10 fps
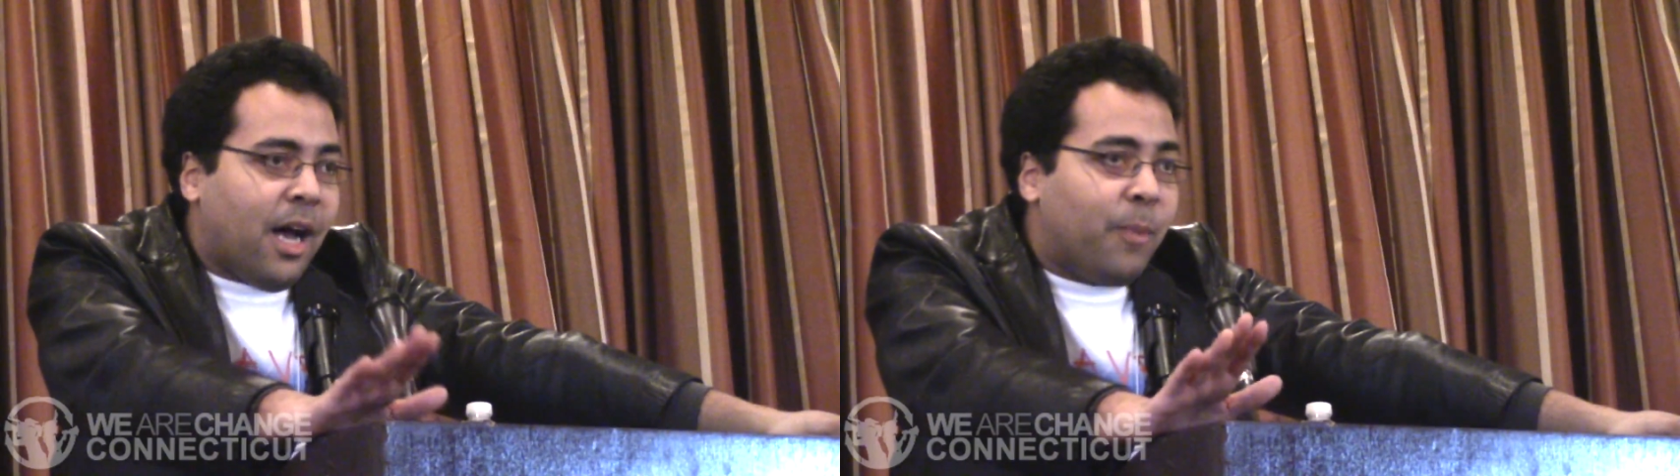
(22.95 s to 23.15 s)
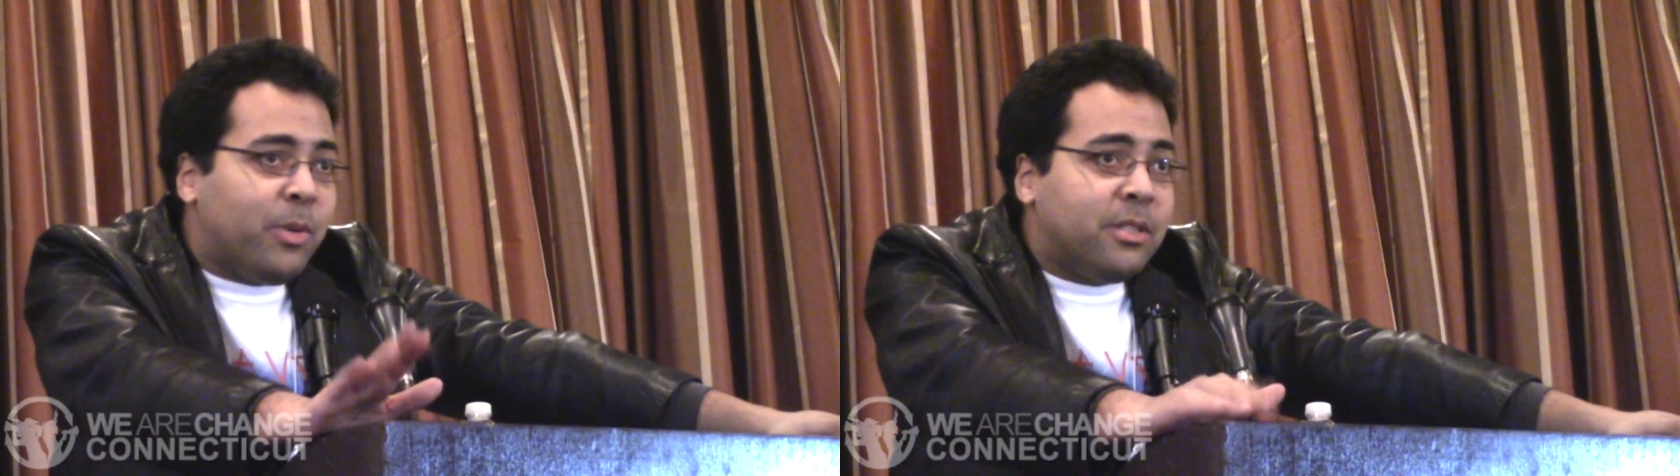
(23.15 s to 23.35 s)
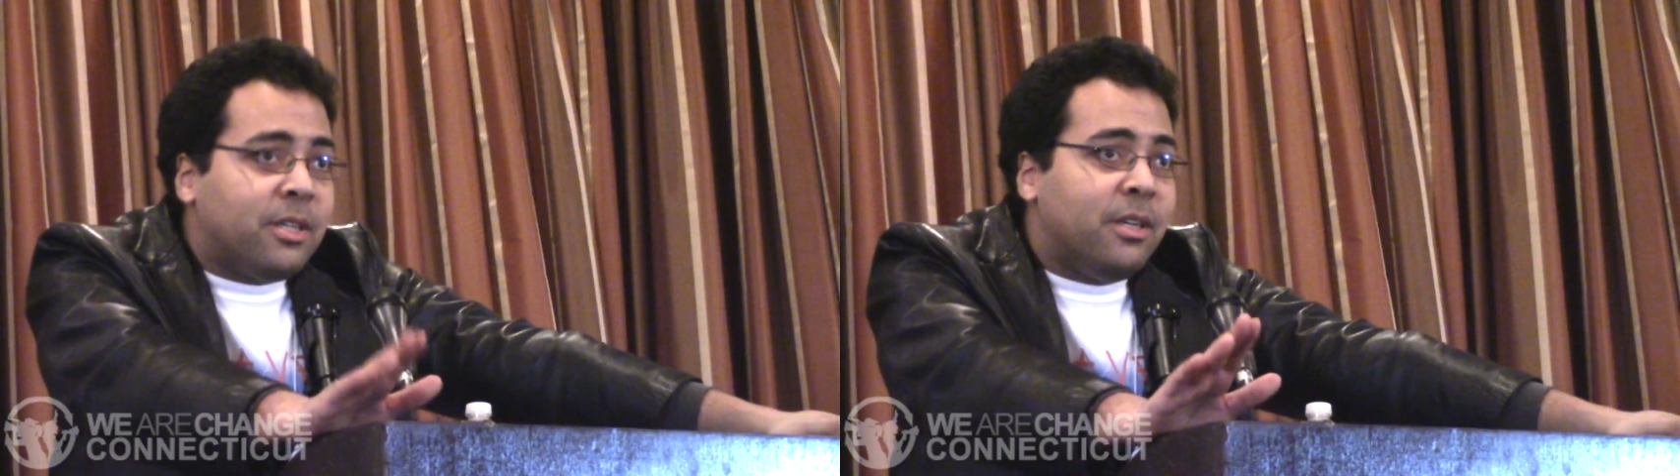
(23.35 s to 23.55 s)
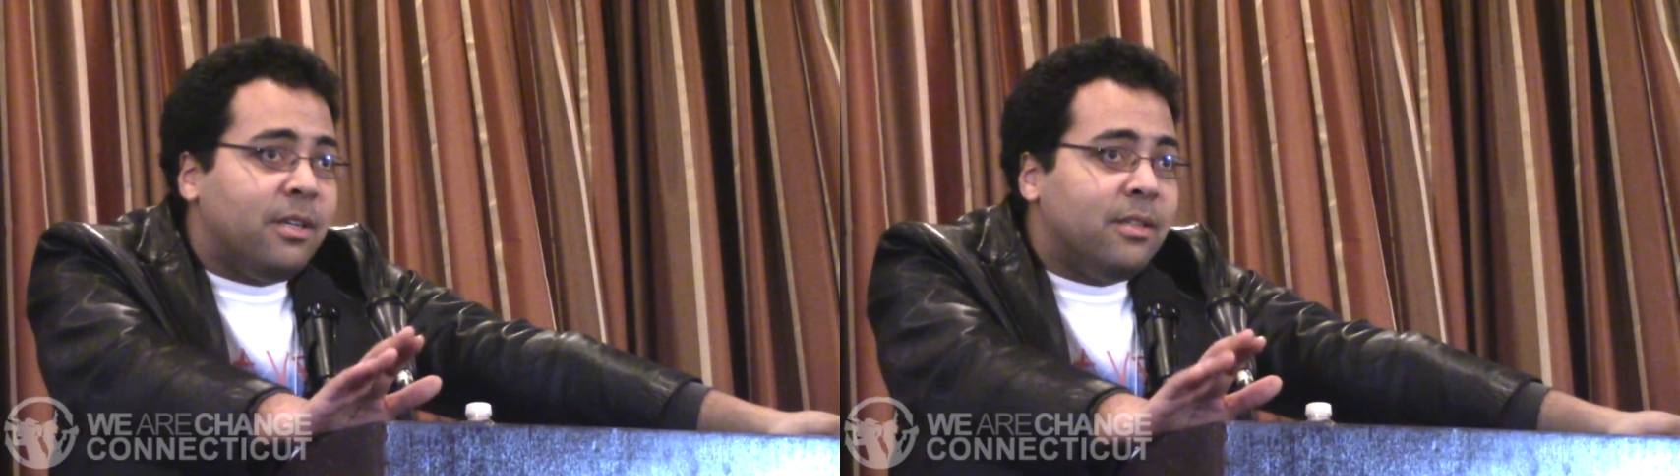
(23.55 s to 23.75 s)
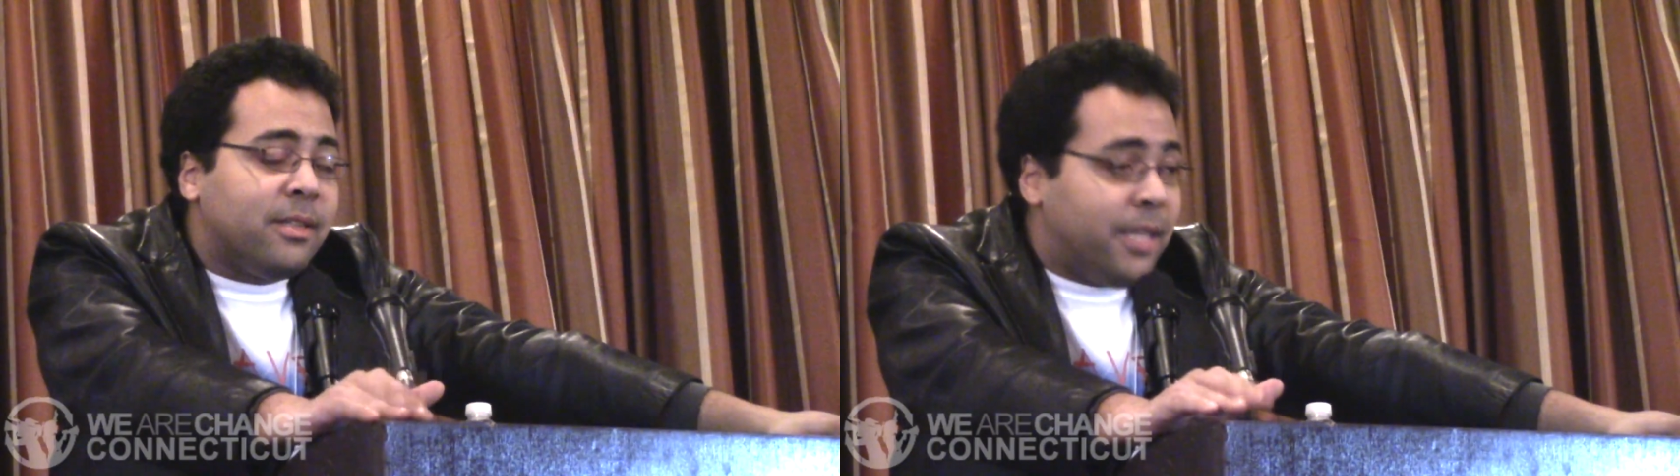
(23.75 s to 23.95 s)
up
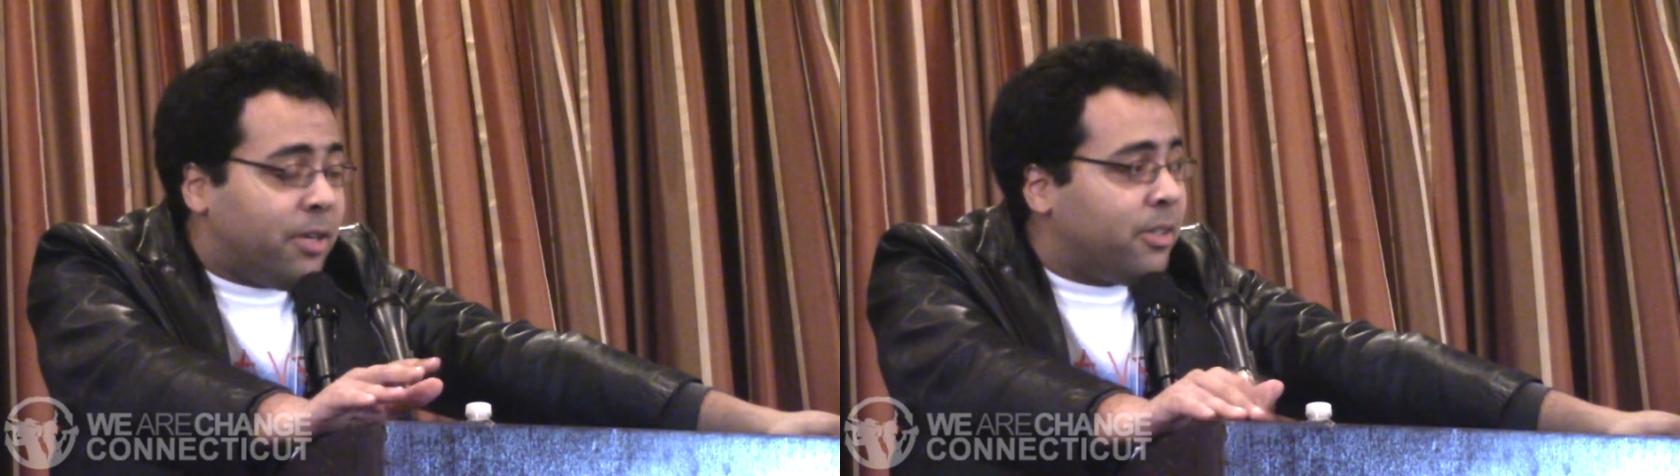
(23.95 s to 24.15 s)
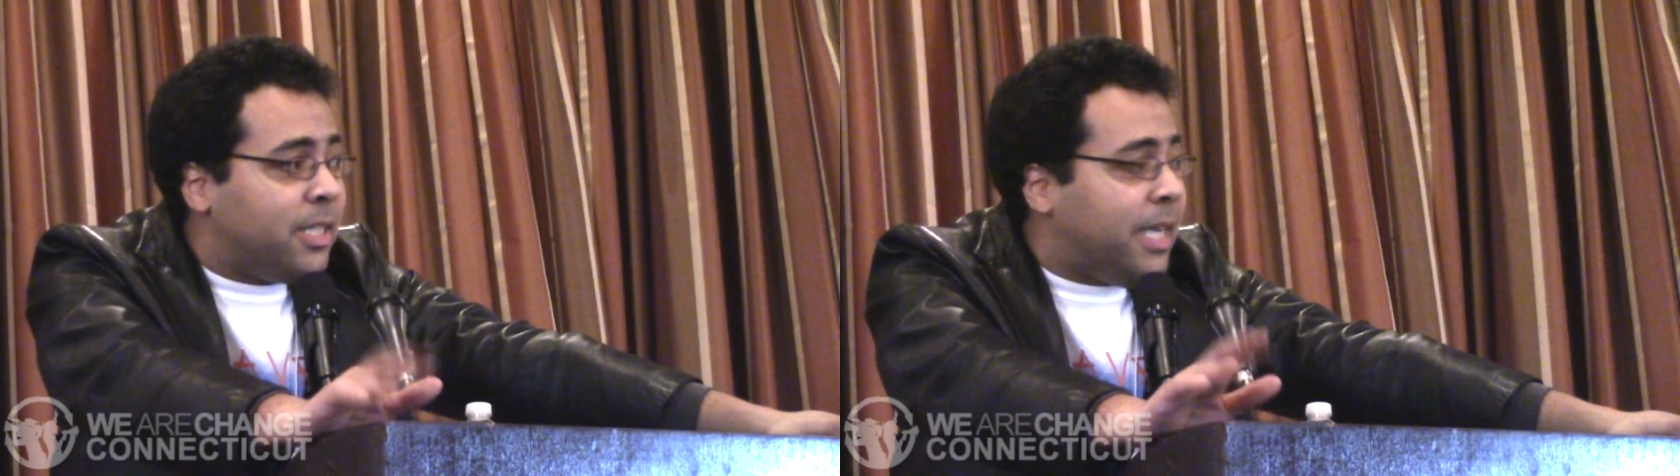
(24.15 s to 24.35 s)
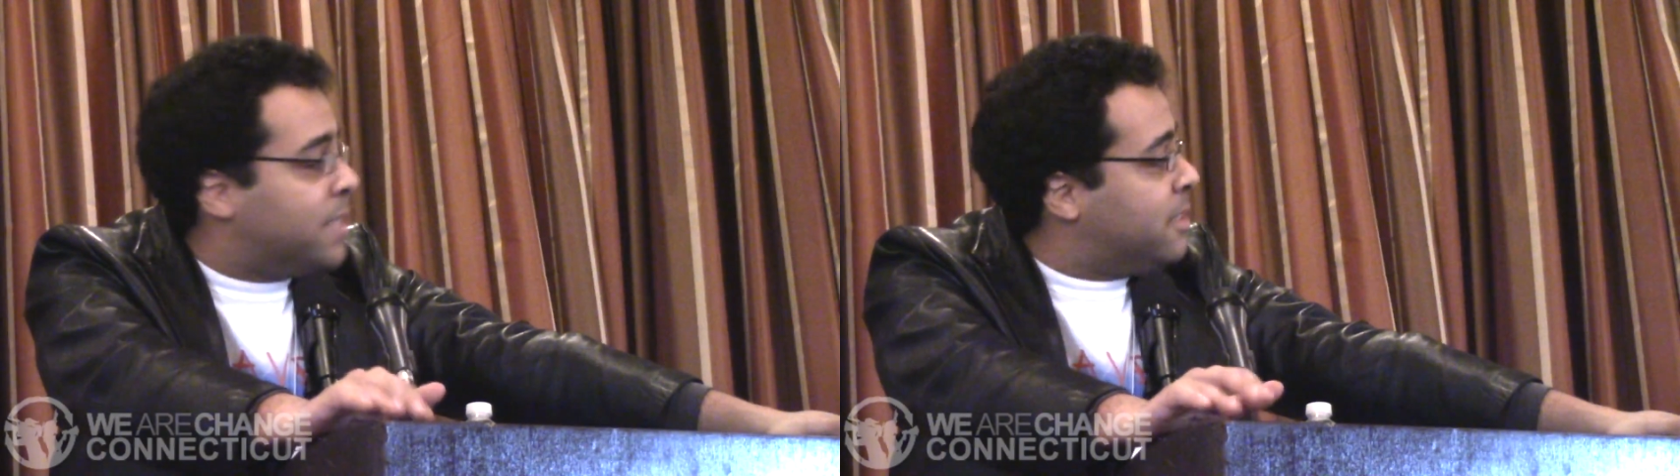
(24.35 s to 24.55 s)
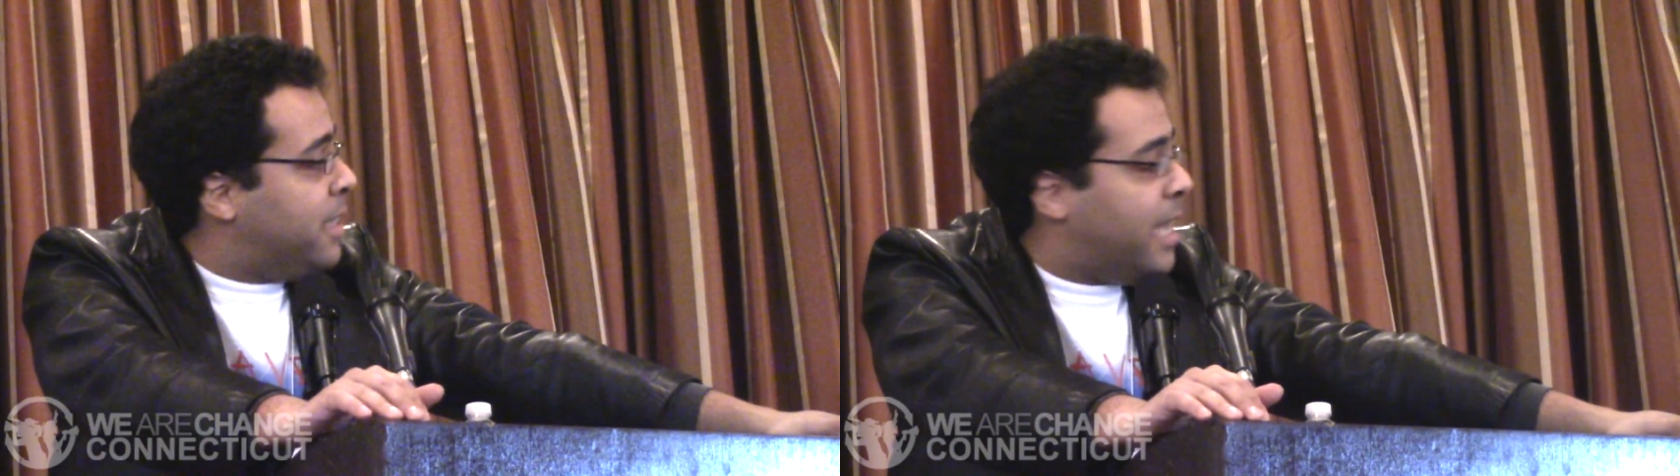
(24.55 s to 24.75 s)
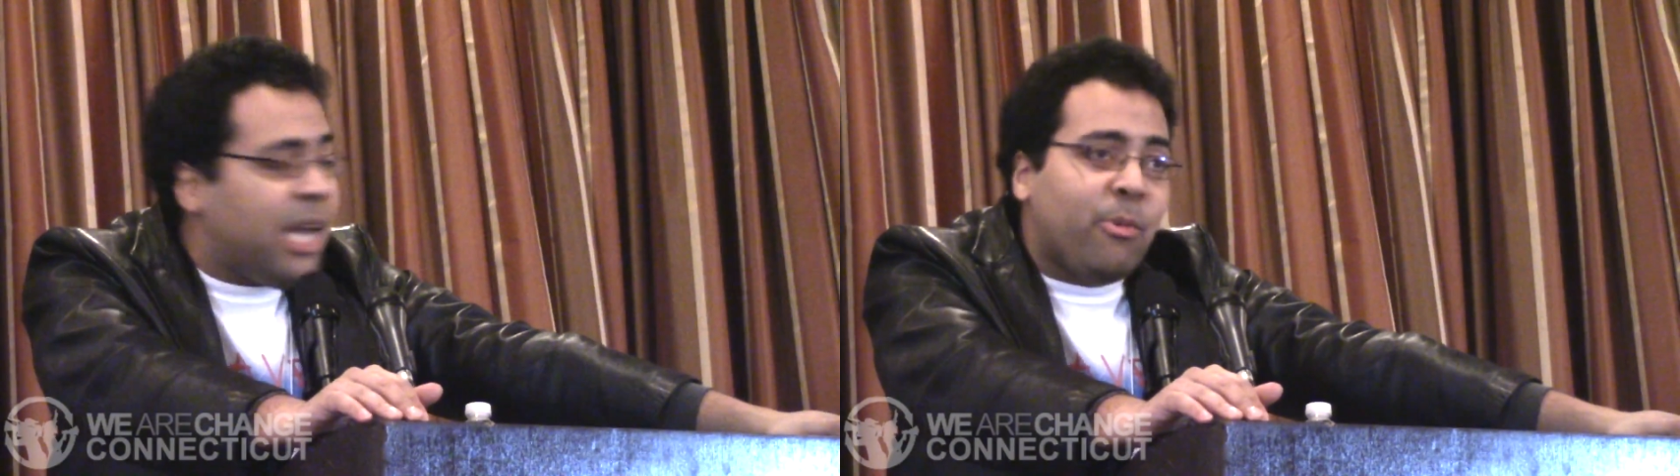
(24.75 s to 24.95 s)
until literally
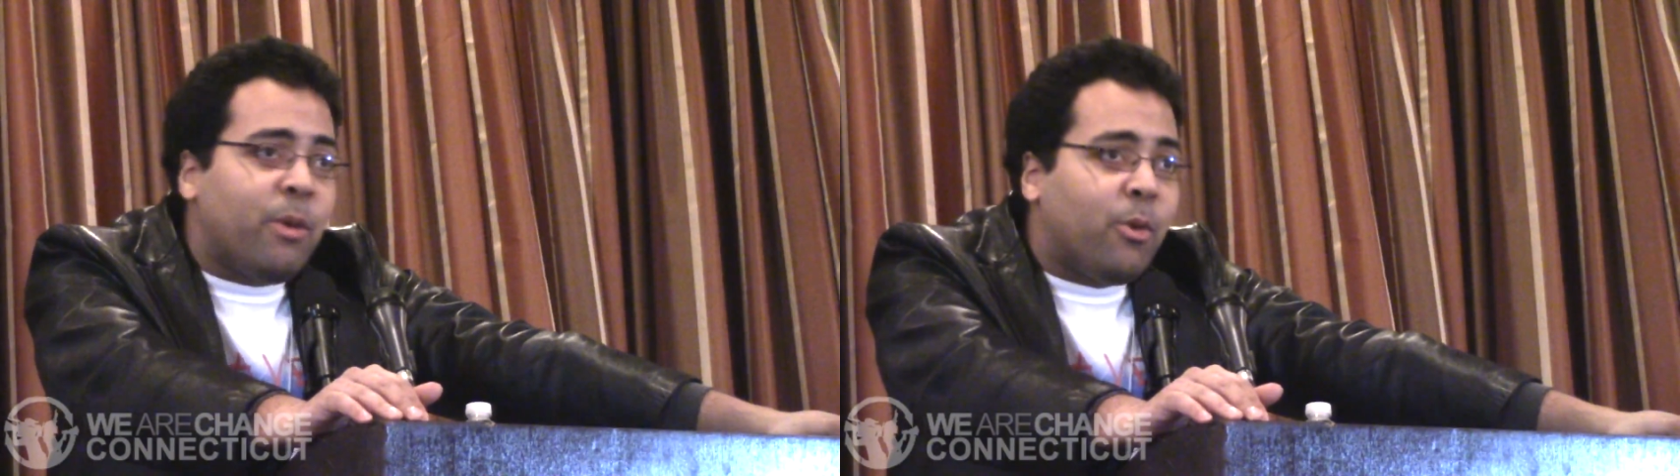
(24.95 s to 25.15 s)
yesterday,